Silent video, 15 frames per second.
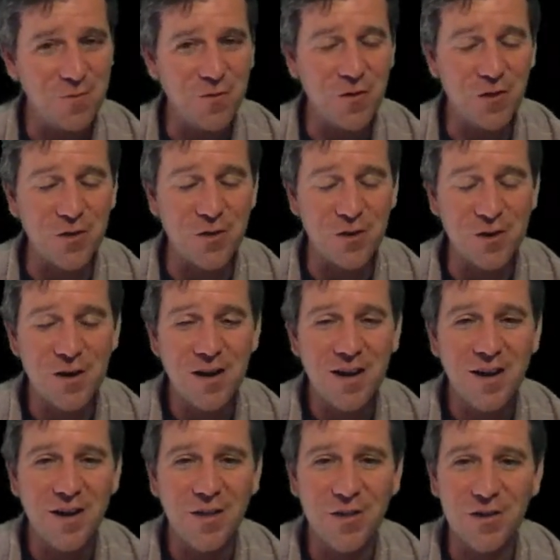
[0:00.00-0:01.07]
for other
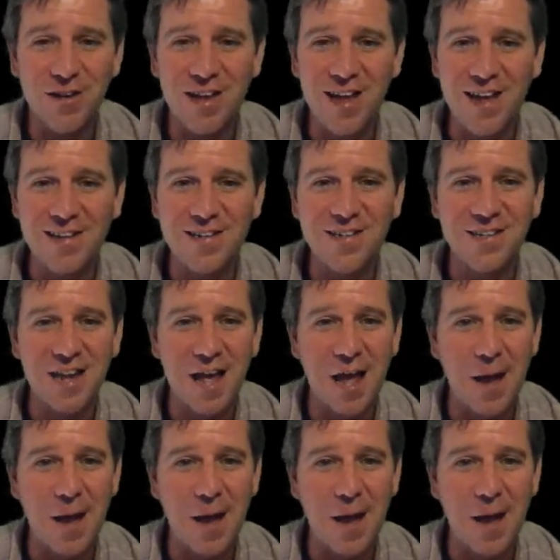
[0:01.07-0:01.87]
less